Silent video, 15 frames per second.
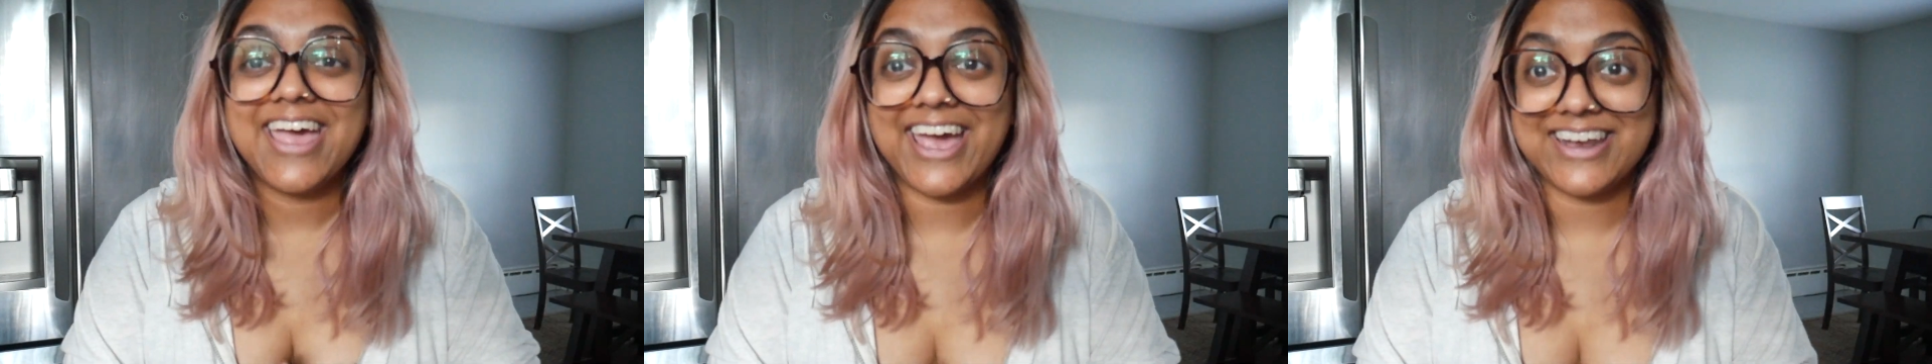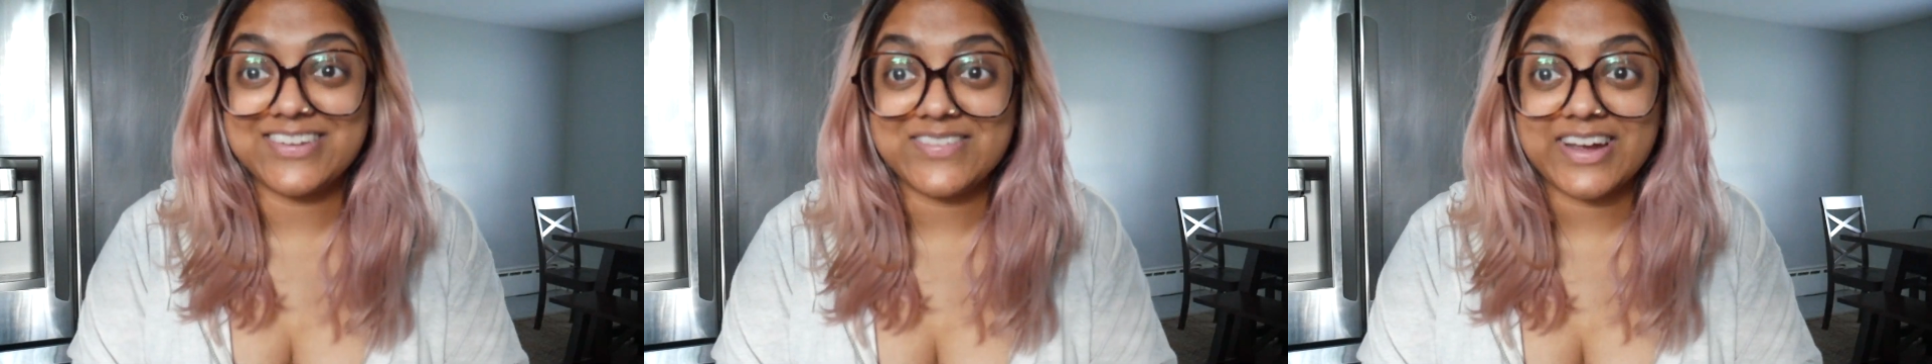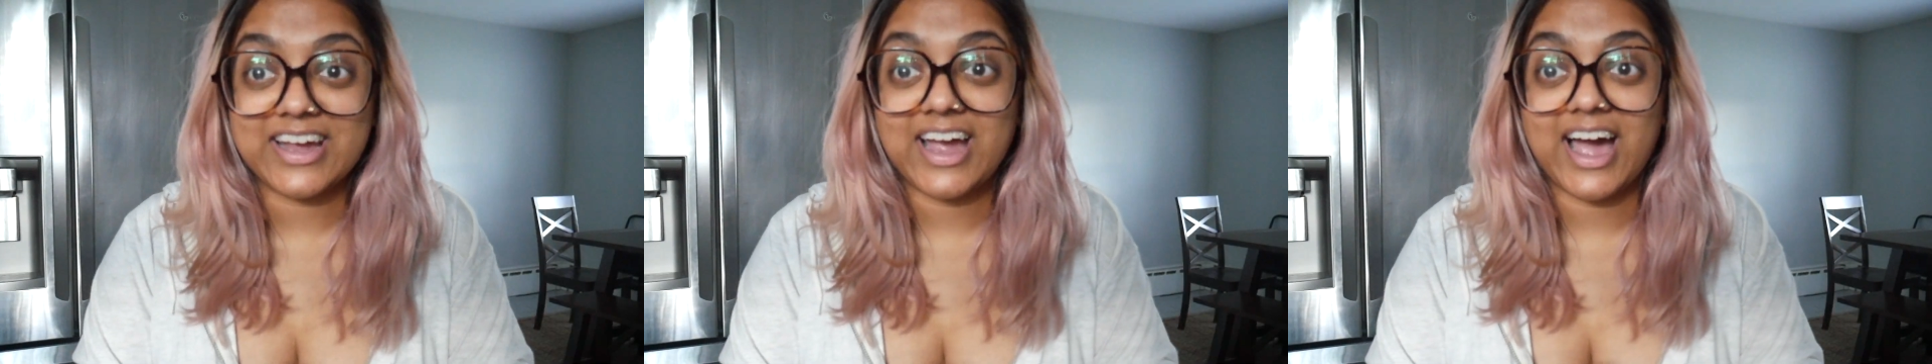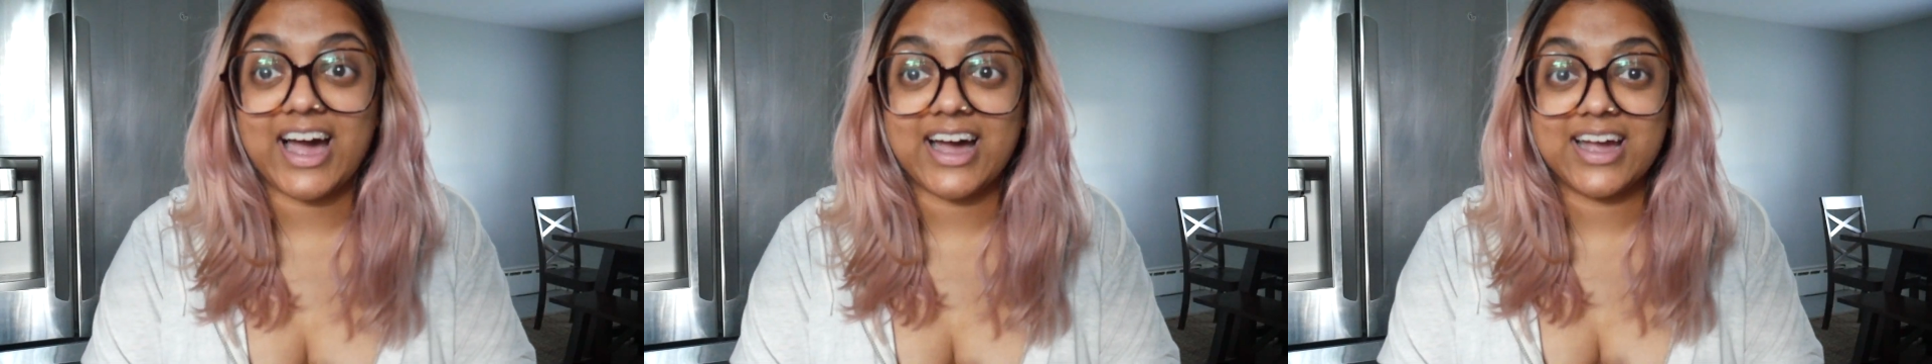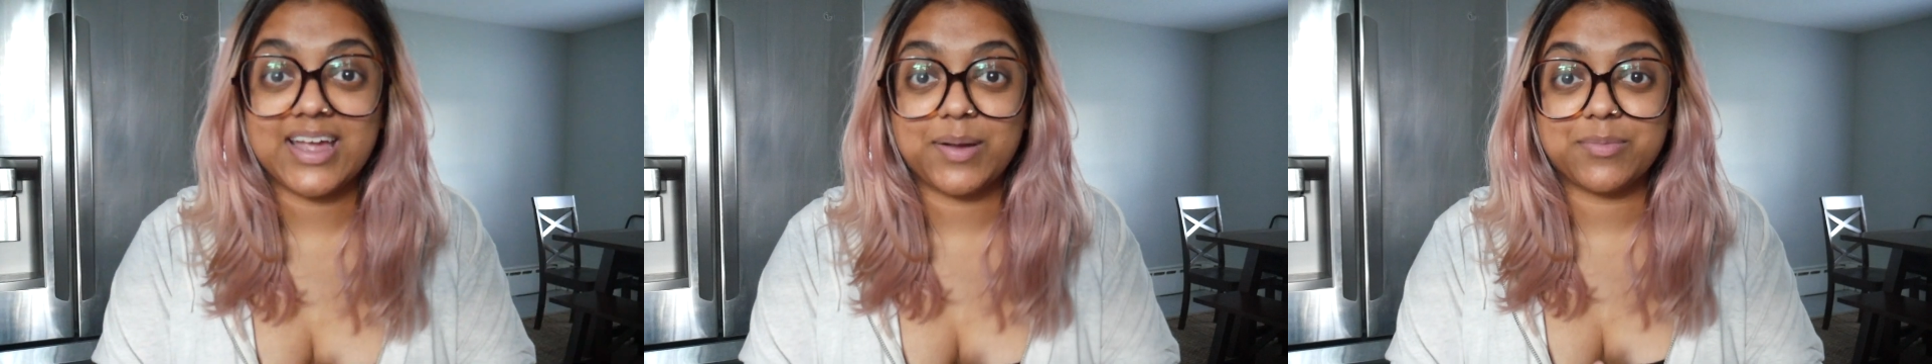Anyway,
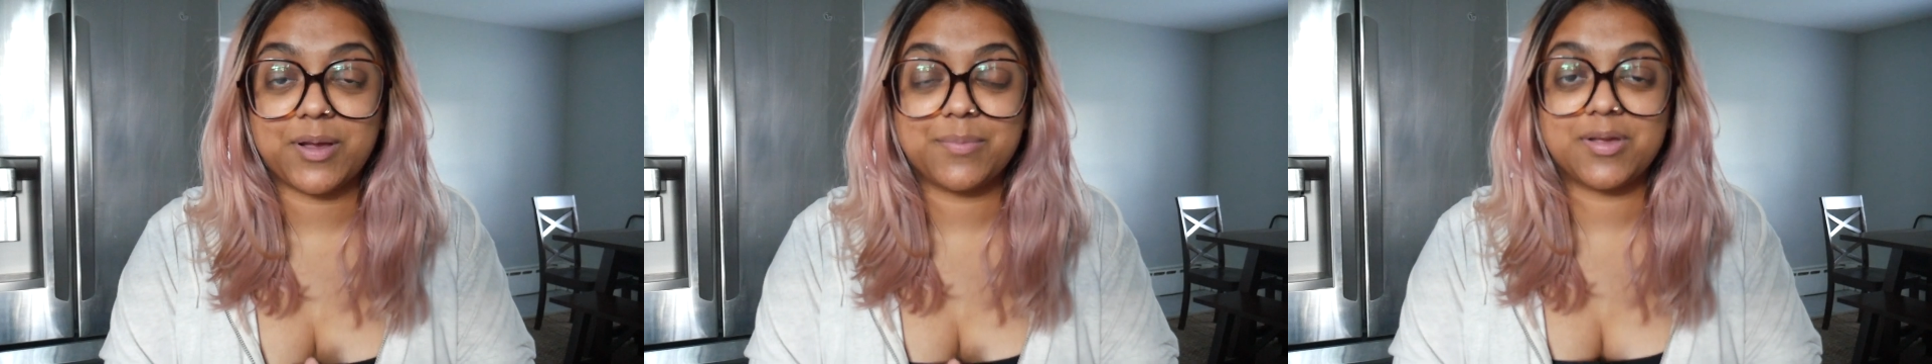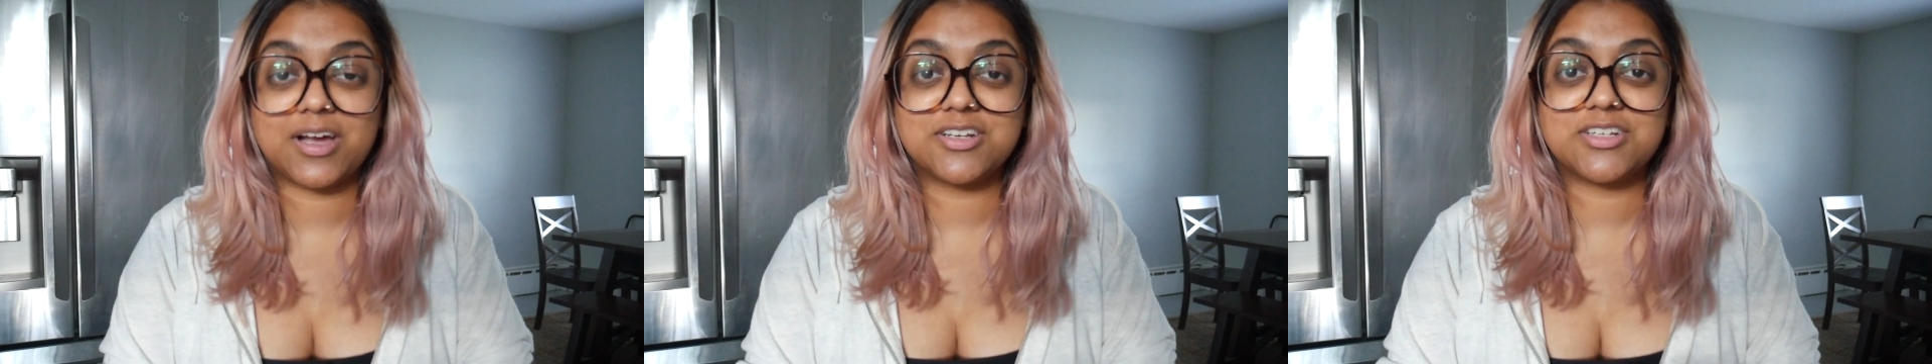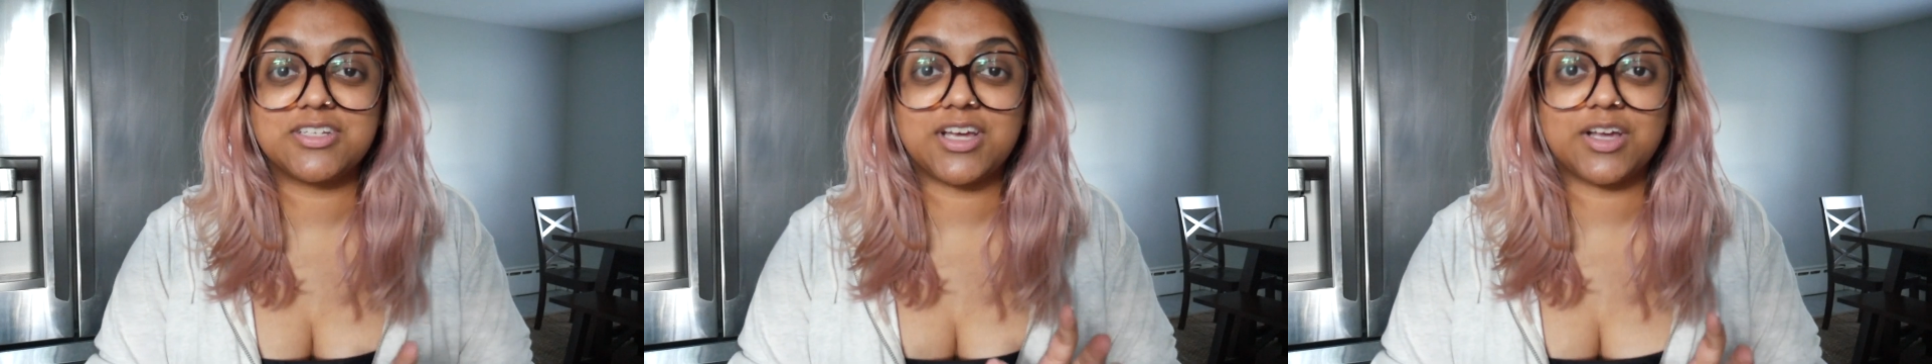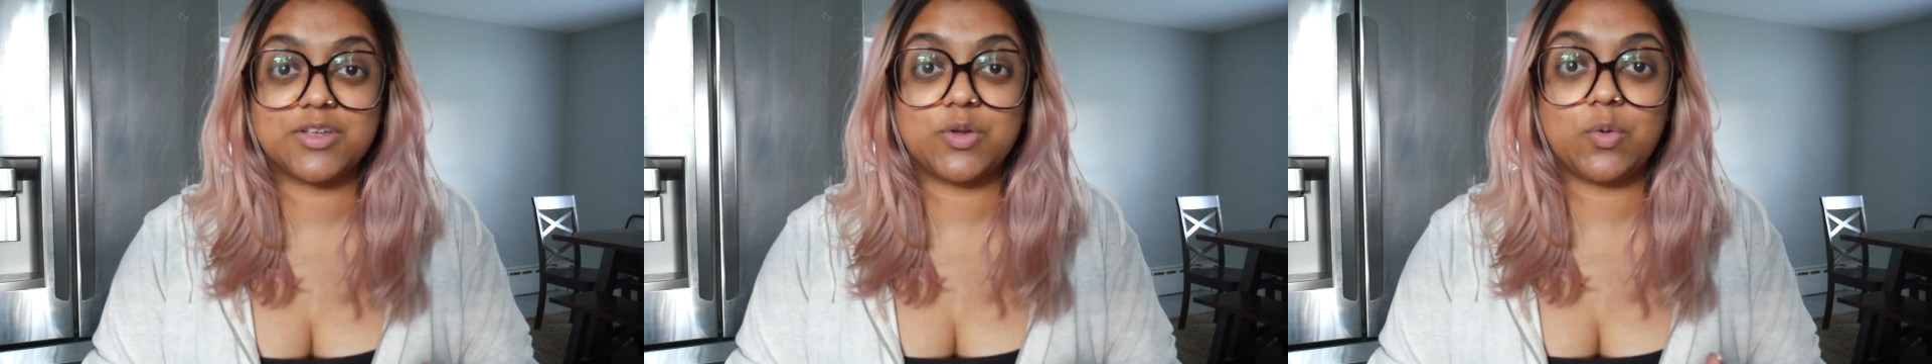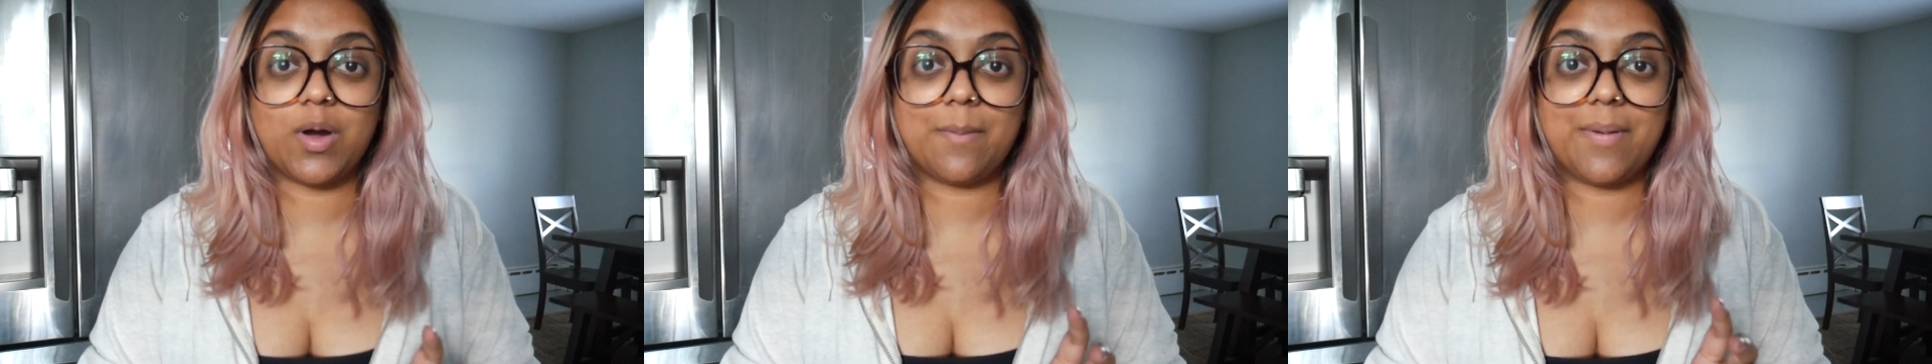I am coming on to tell
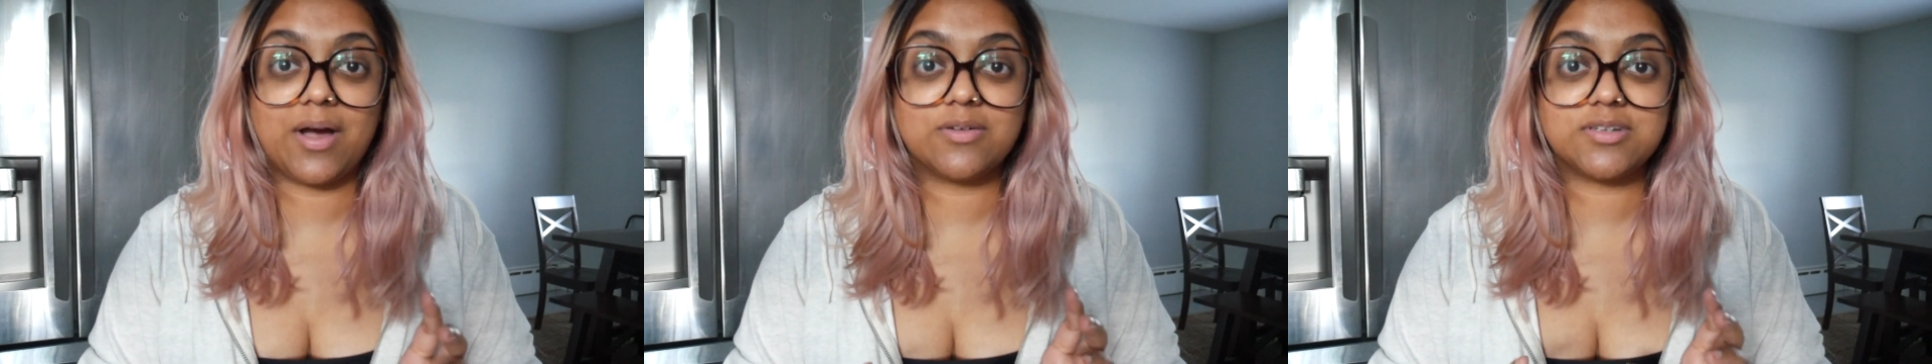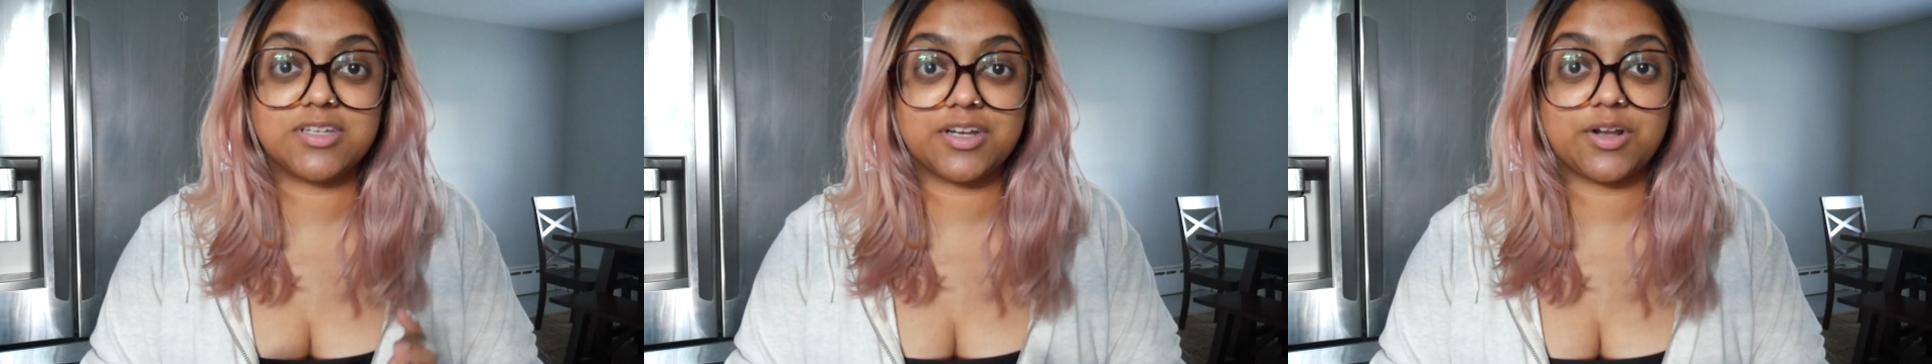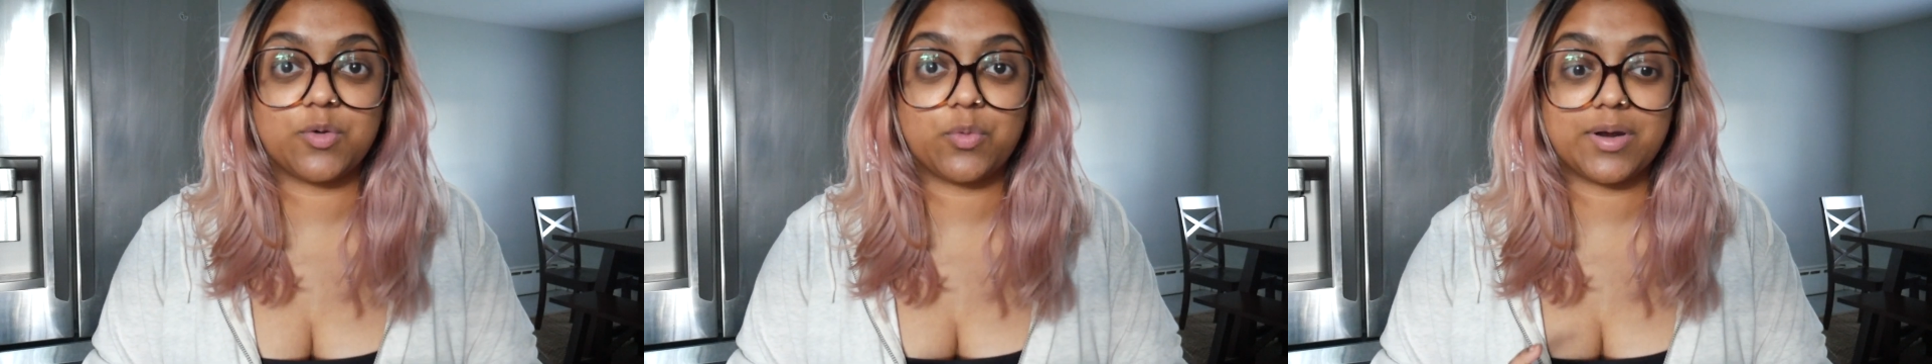you about dinner,